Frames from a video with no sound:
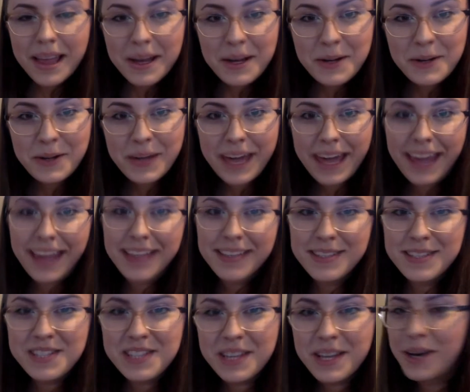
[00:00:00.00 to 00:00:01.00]
Okay,
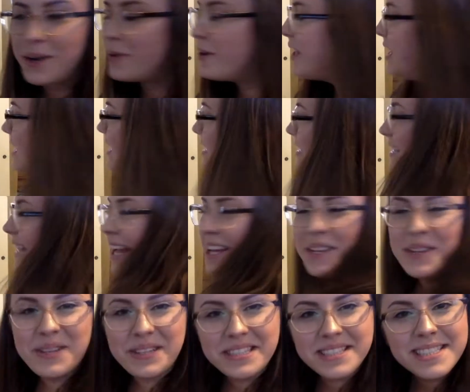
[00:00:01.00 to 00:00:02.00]
so now
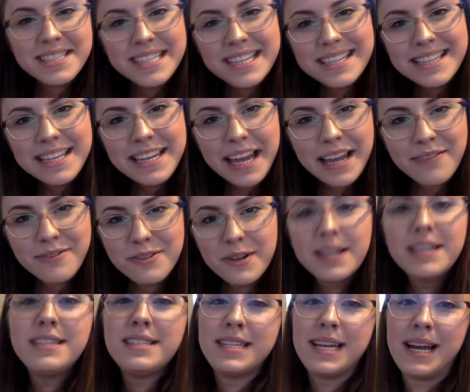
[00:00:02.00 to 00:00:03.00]
you can see that I've
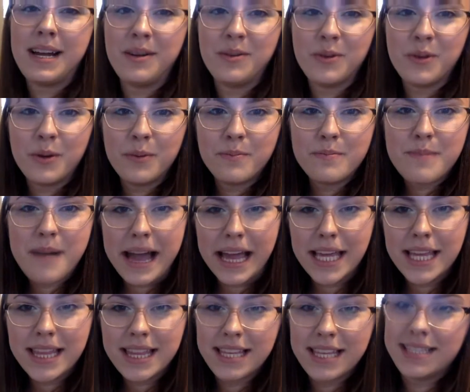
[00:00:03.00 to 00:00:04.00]
written down
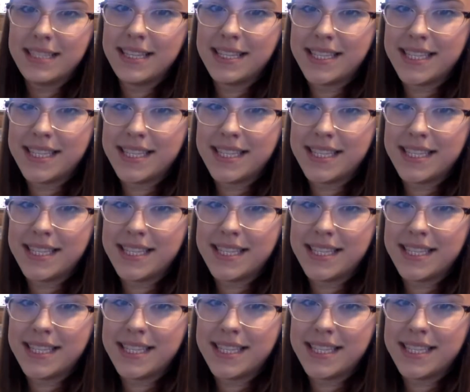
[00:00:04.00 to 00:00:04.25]
my thesis